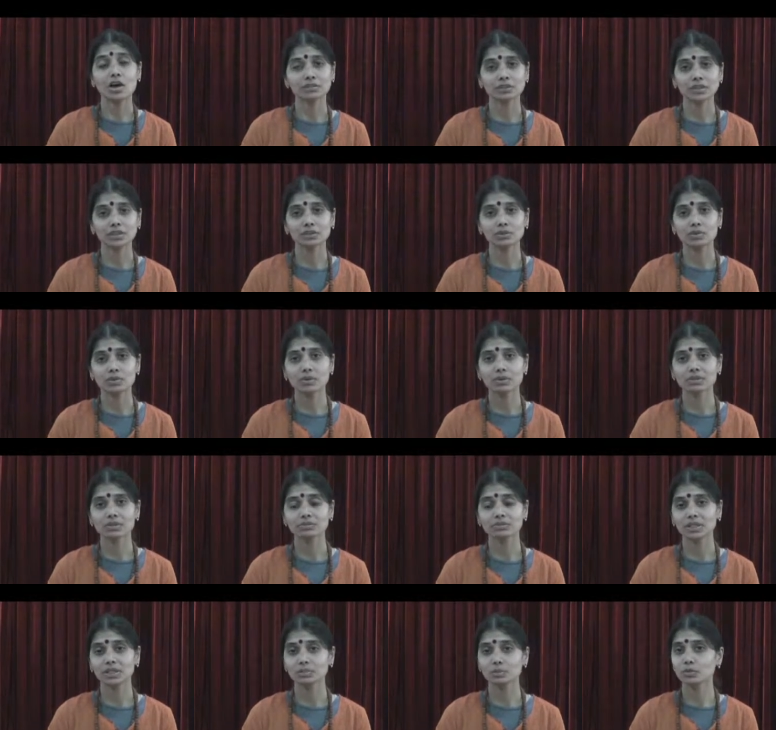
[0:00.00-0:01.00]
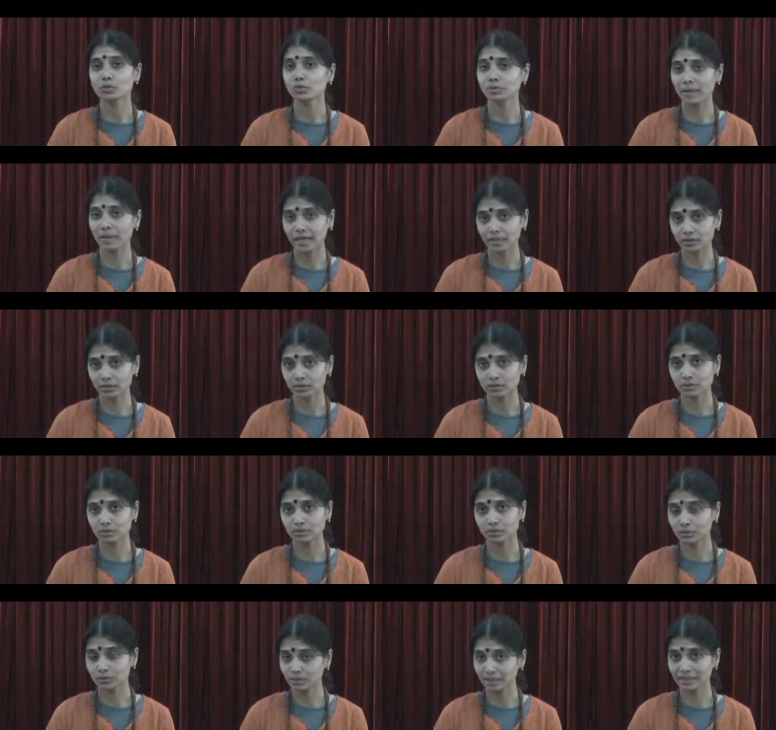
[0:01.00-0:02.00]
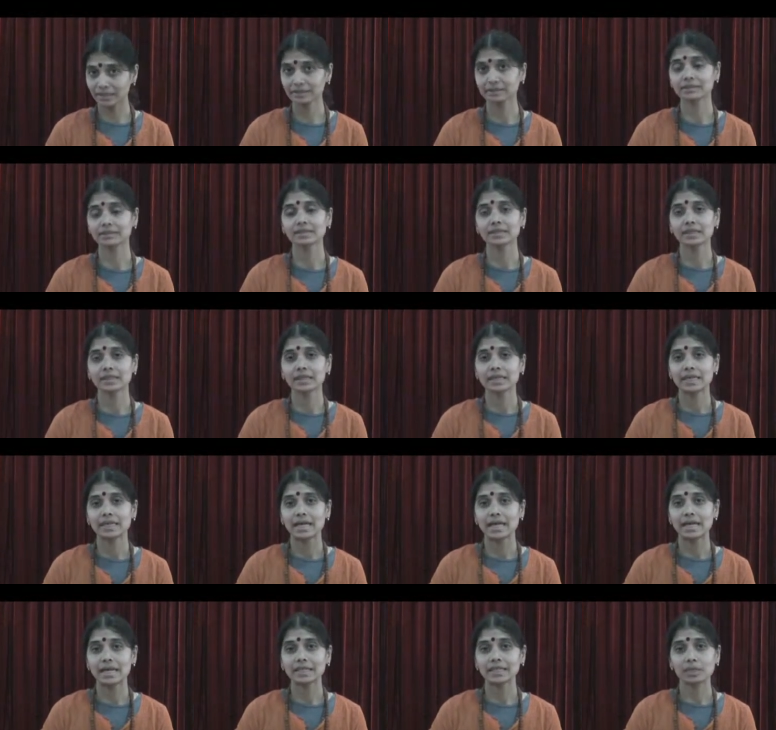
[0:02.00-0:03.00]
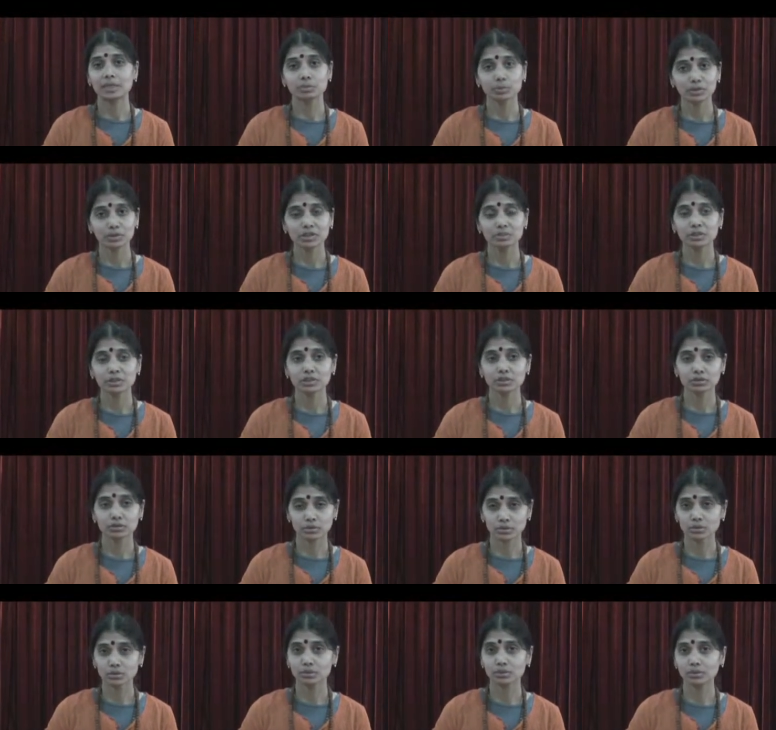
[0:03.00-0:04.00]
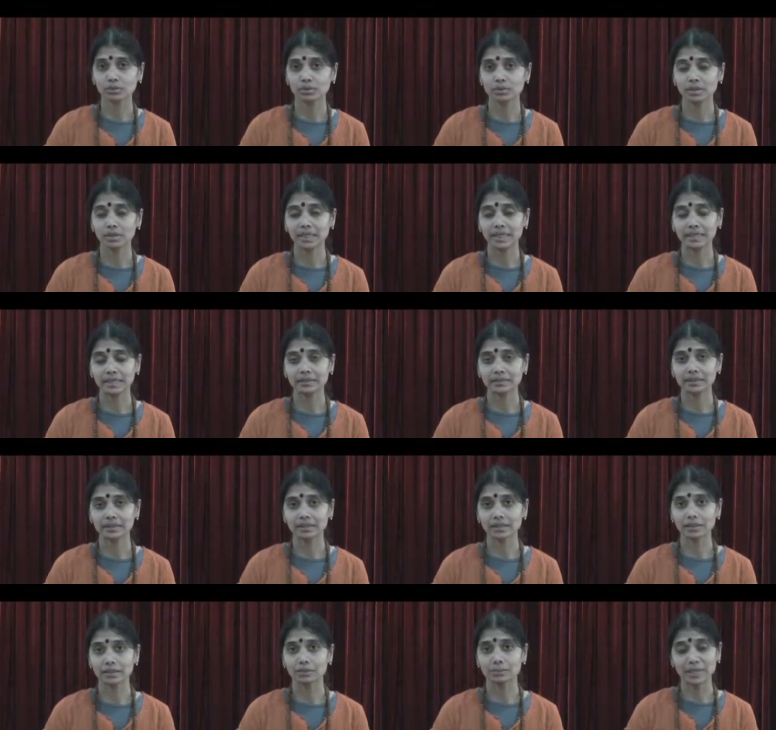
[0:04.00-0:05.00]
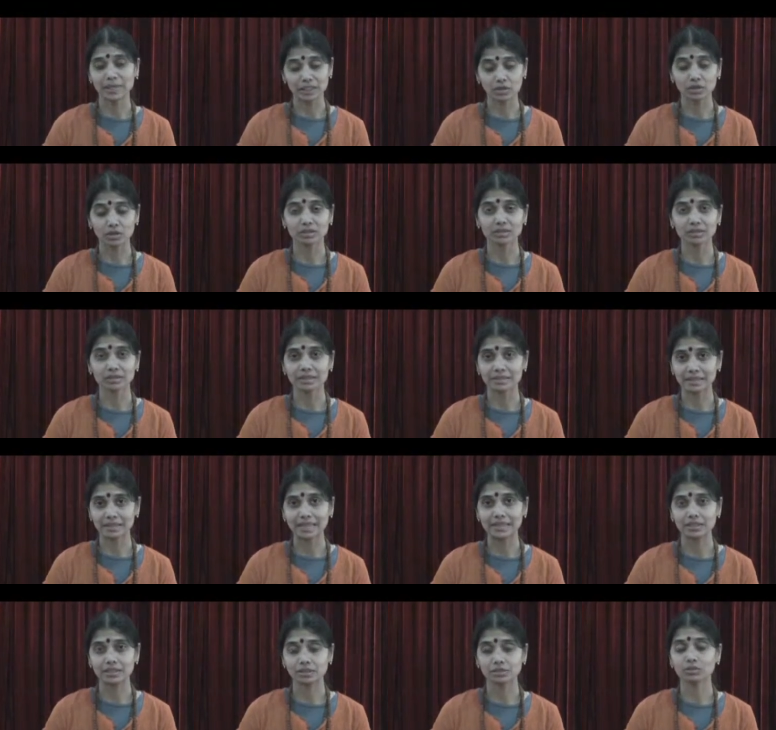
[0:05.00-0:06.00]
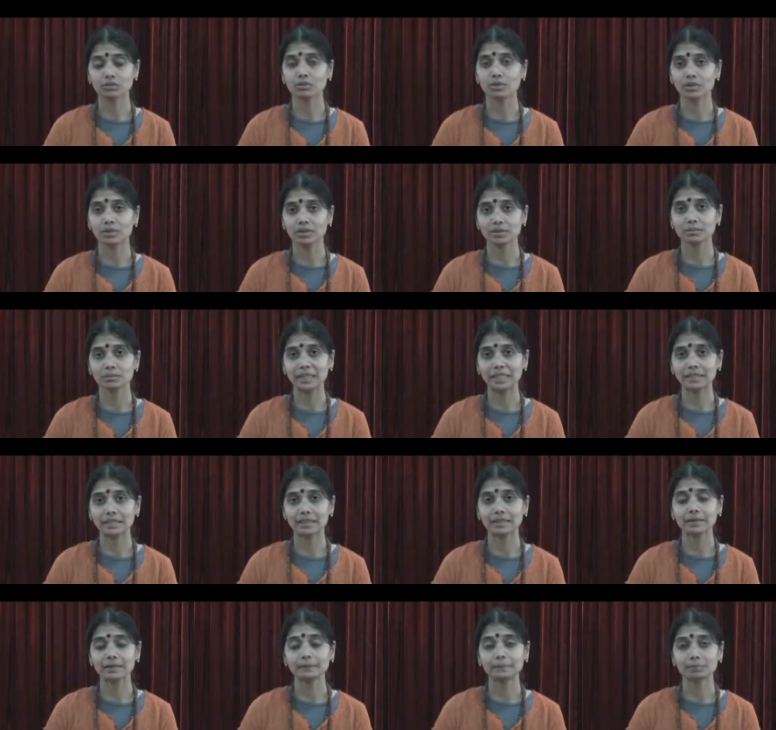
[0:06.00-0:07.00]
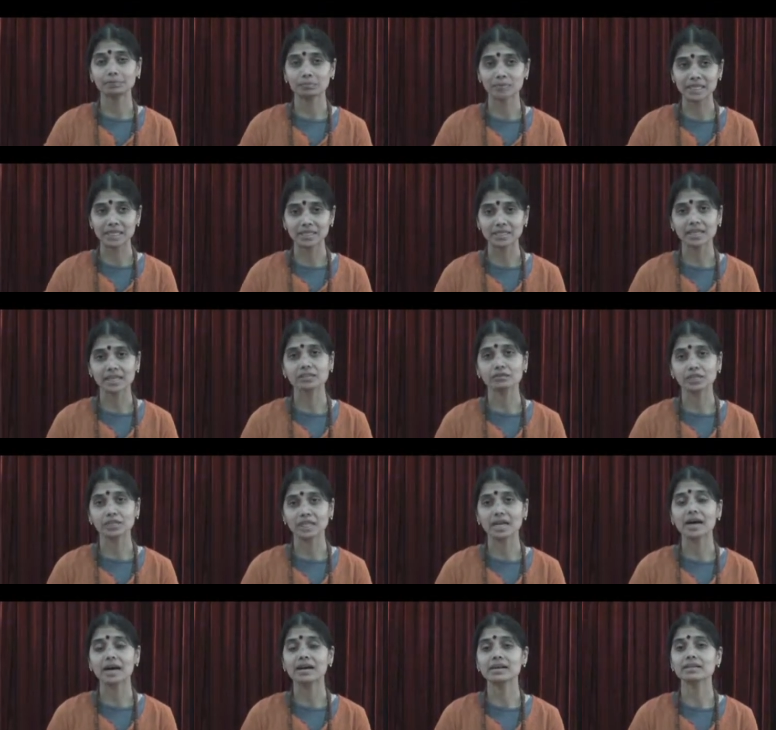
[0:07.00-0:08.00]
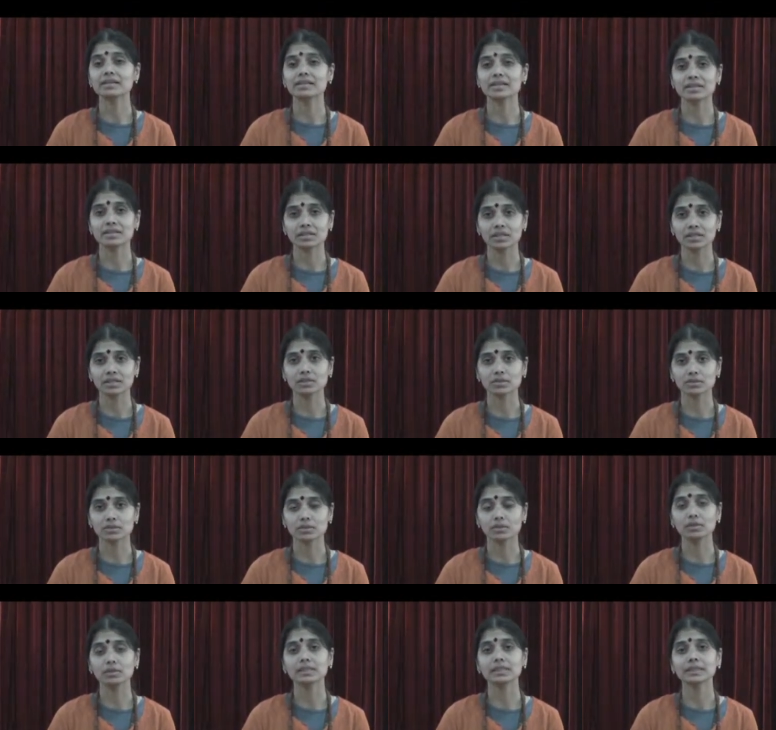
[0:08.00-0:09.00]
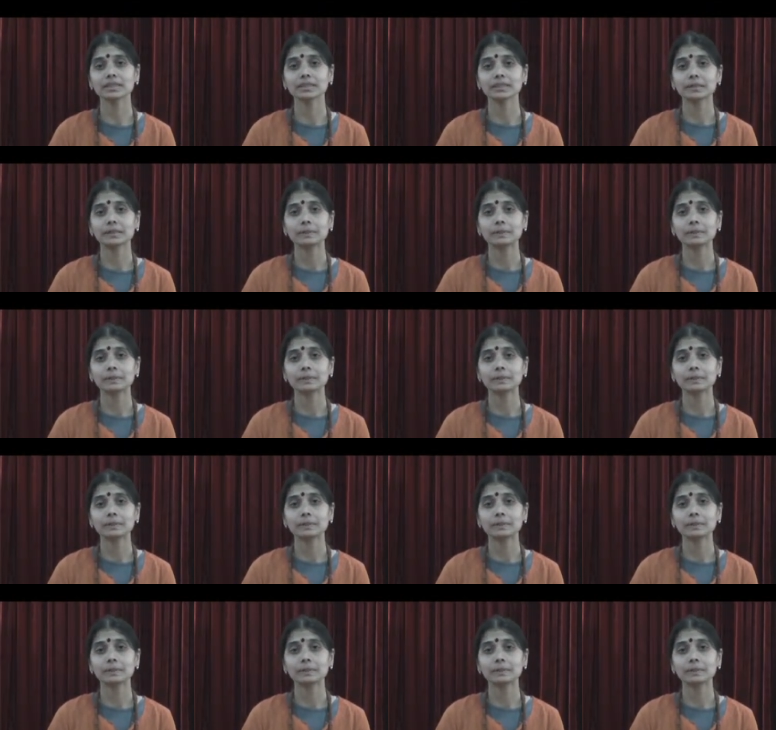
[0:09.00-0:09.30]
after the course, we moved back to US and I put them in the school. And my daughter is 8 years old, Meghana. My son Vikas is 10 years old.